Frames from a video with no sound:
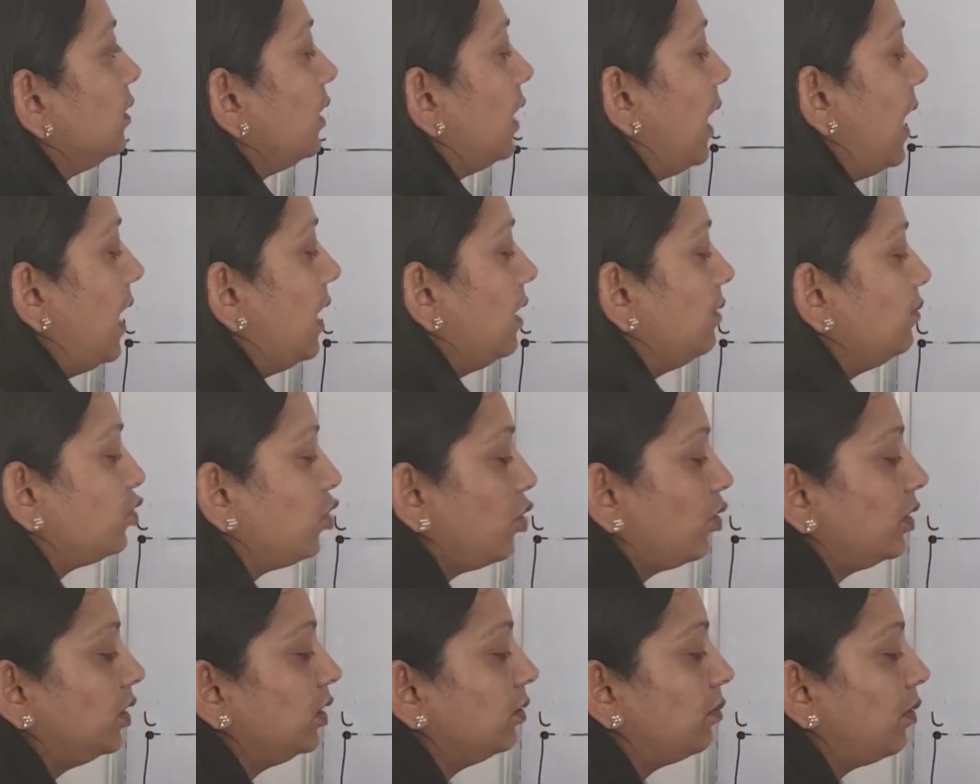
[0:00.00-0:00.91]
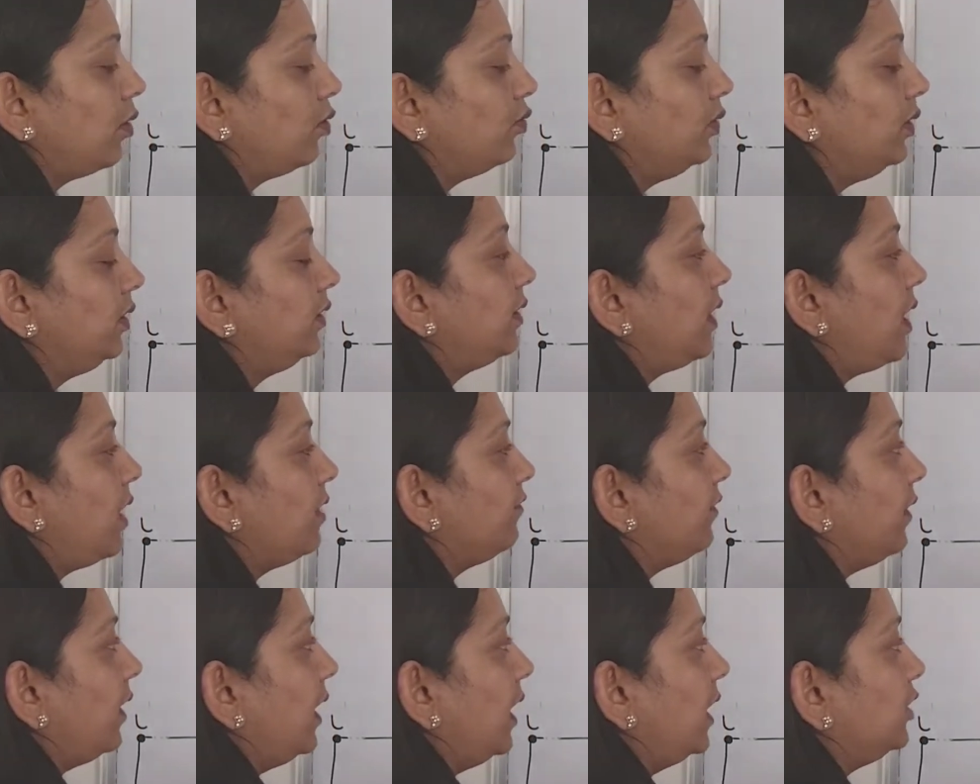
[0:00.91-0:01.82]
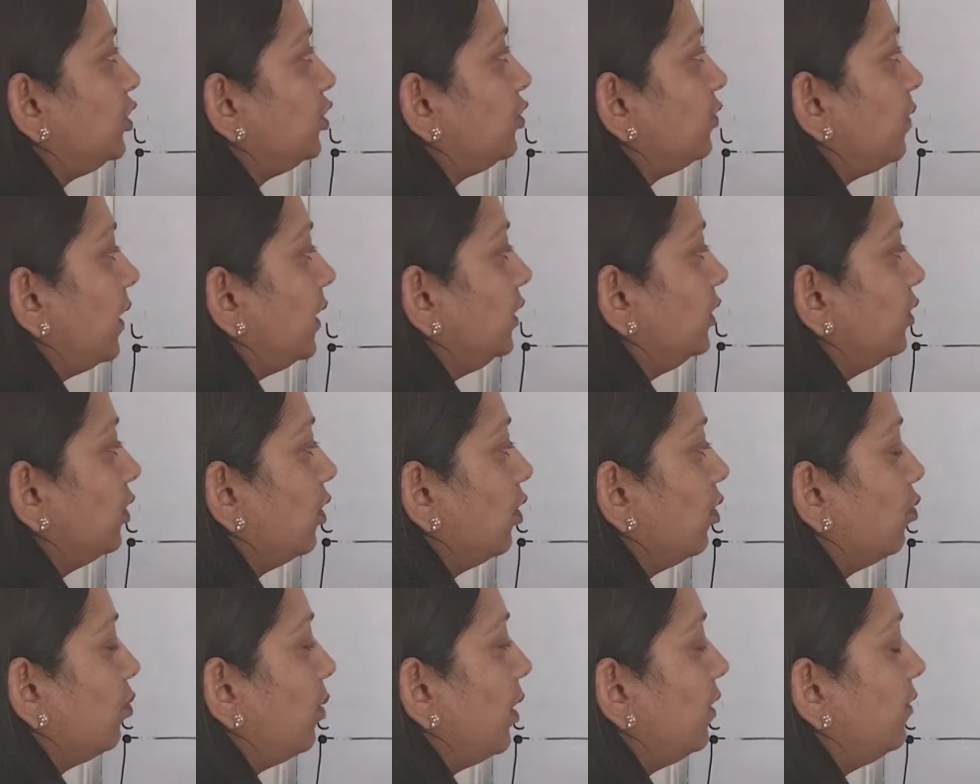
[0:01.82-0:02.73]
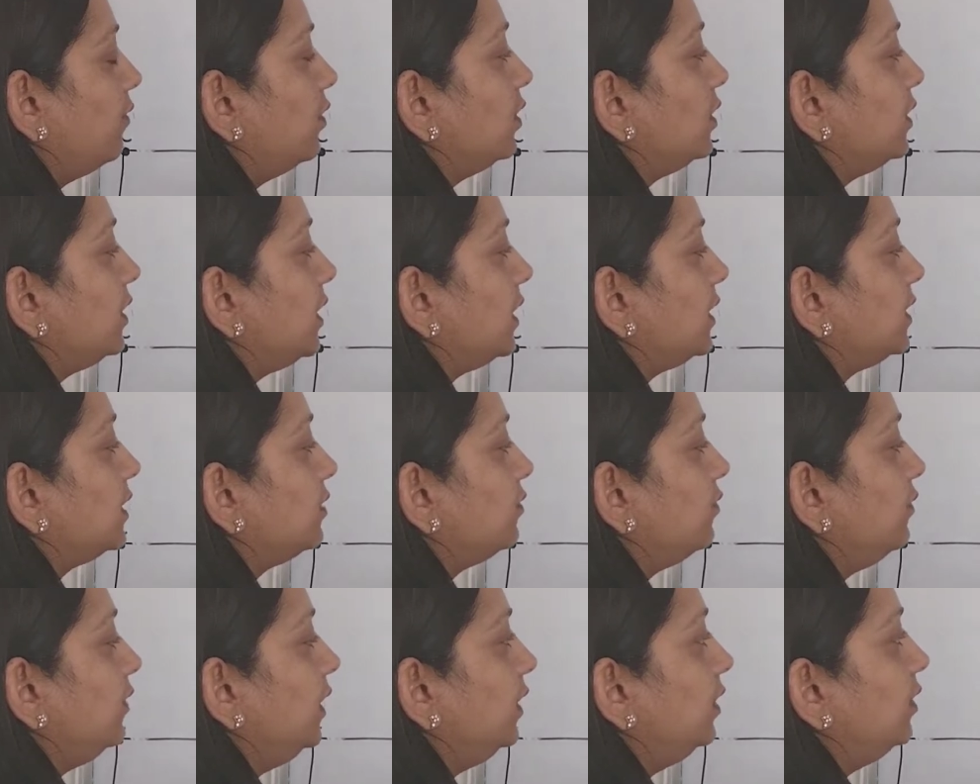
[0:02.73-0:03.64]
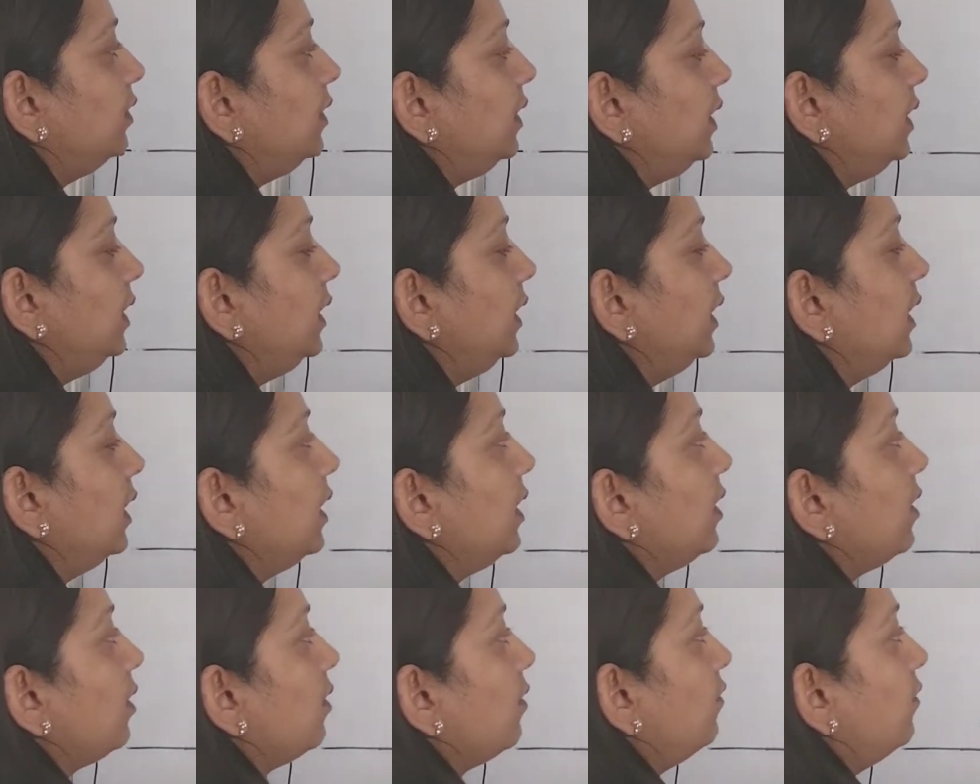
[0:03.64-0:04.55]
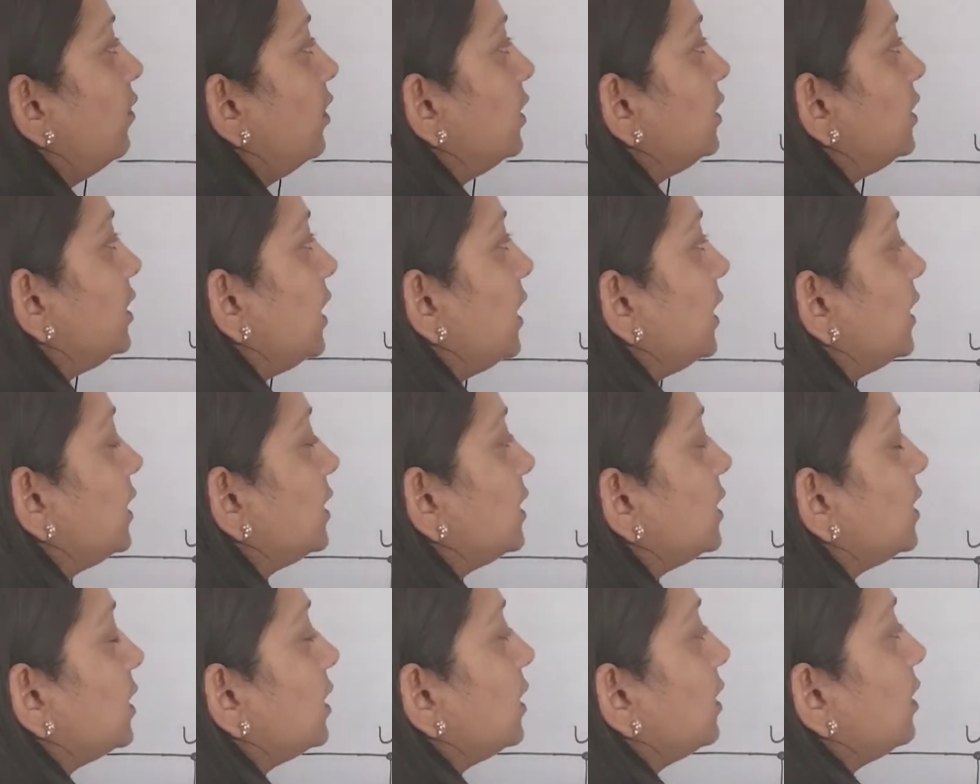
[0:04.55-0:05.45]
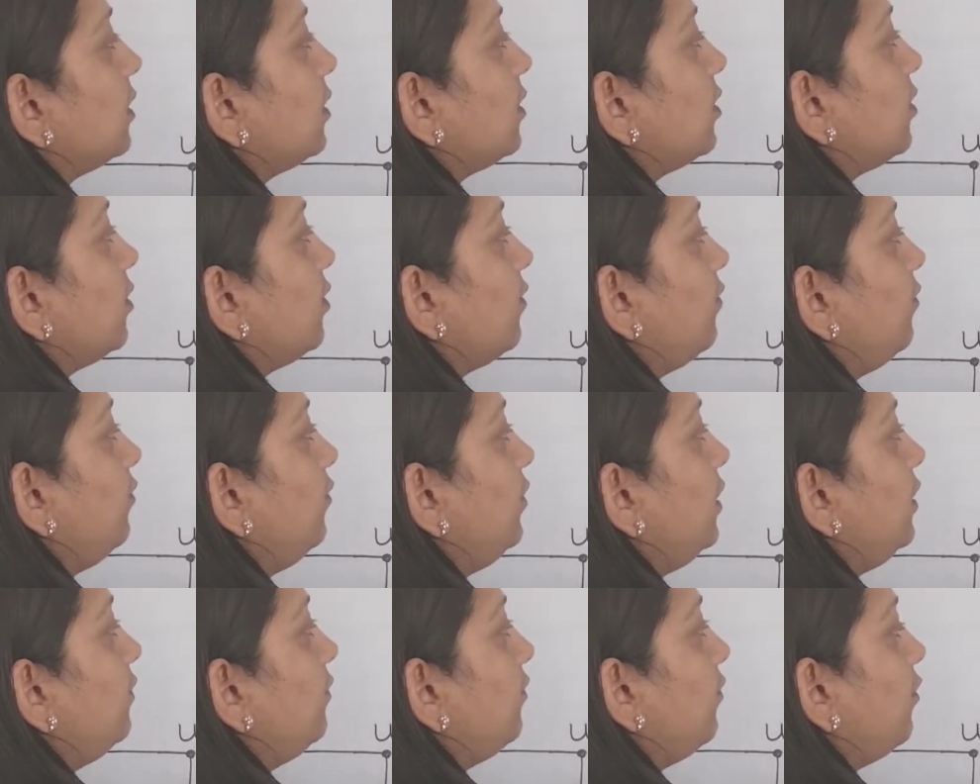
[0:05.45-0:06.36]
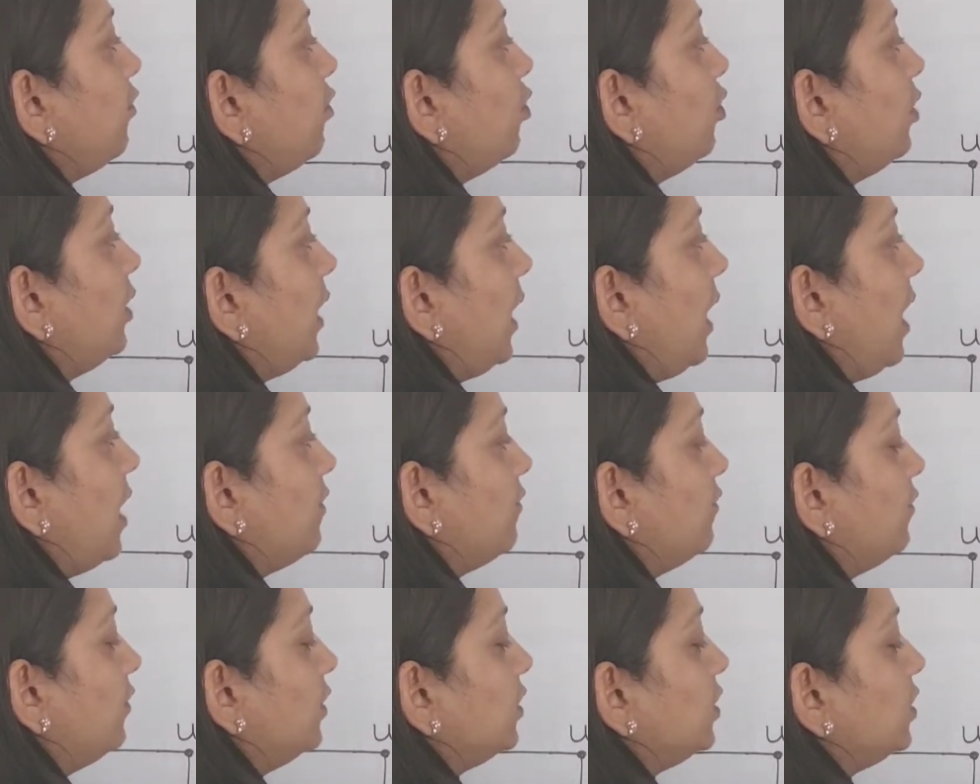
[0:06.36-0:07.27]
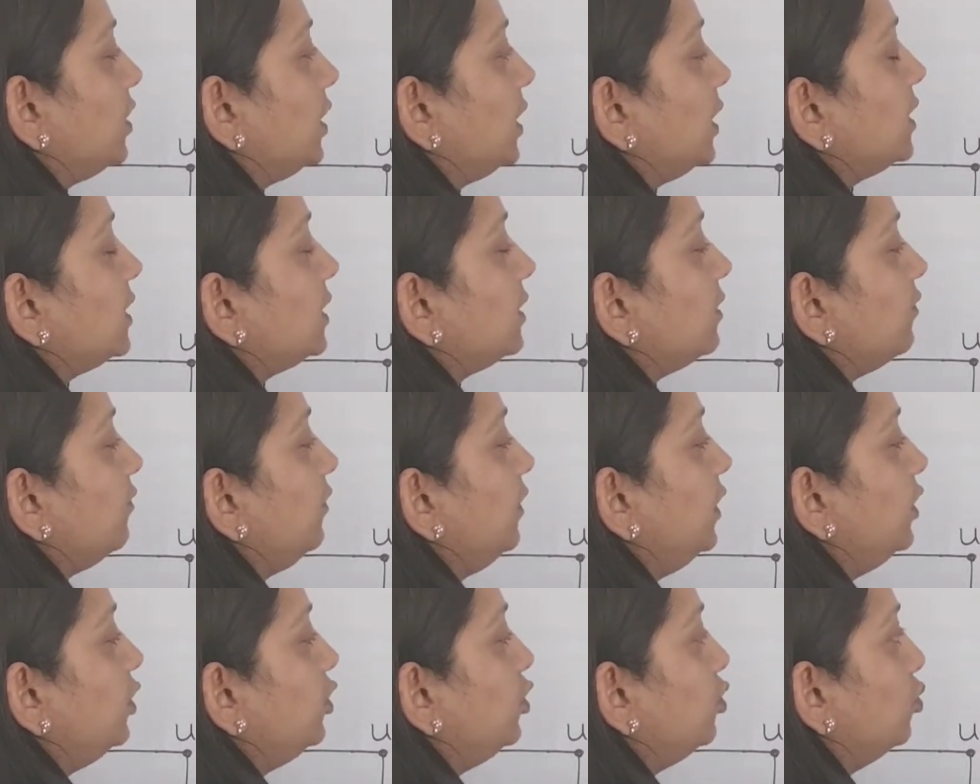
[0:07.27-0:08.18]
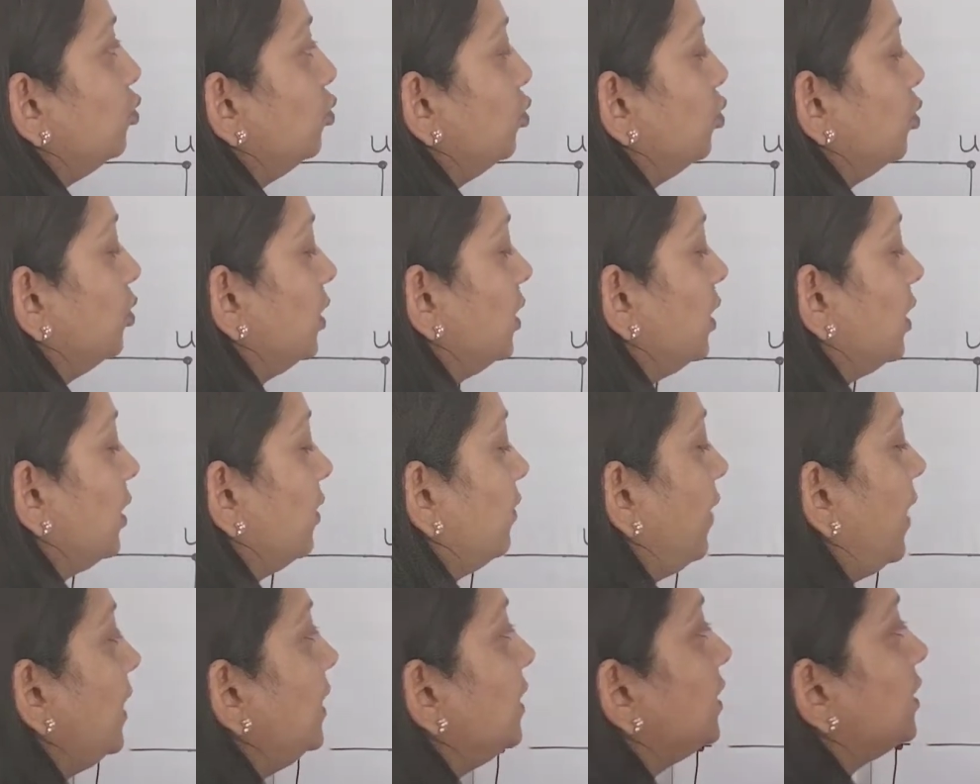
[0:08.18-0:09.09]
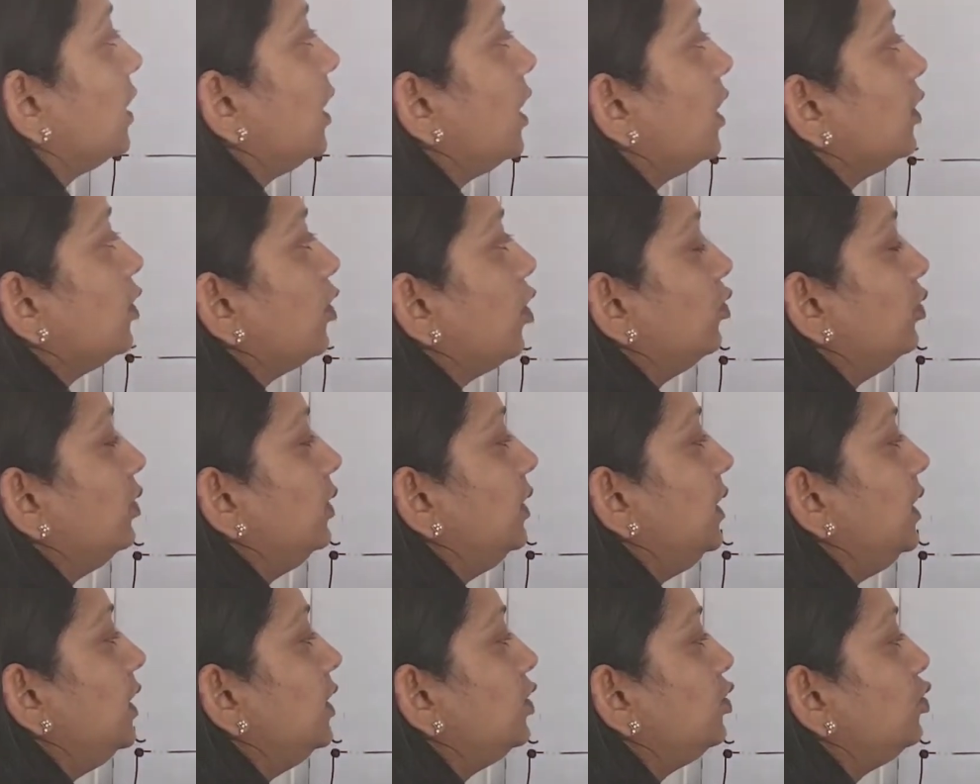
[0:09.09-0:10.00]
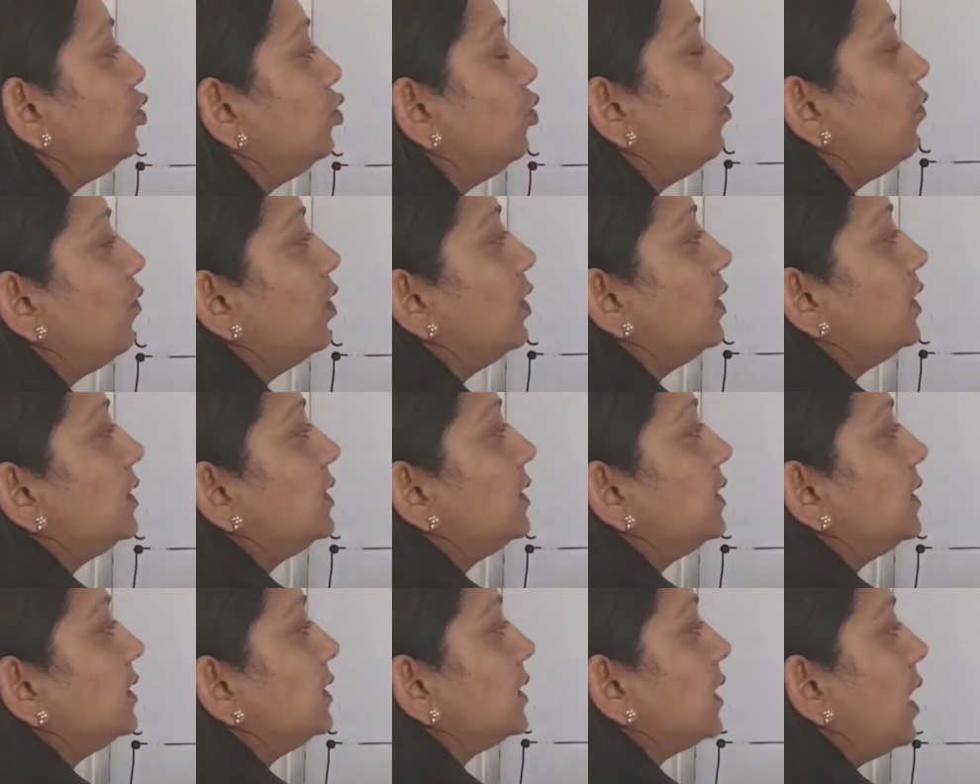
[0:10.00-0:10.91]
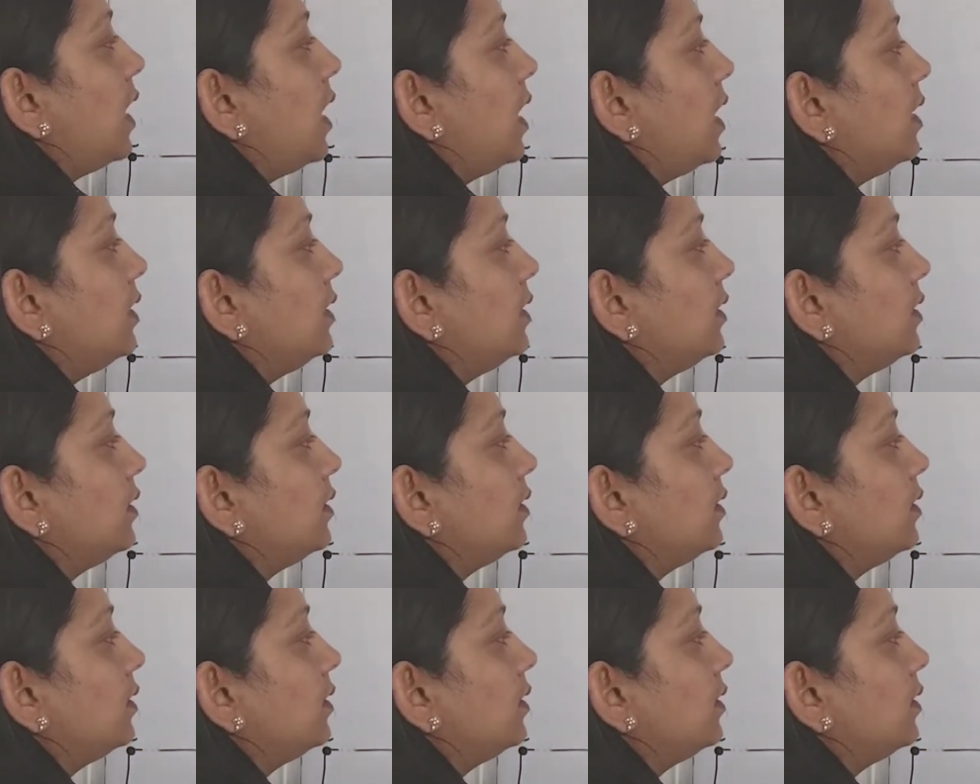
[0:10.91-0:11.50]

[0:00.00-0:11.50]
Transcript: I am talking about the graph H right now. My vertex V3, vertex V4 and vertex V2, right? Now these two vertices are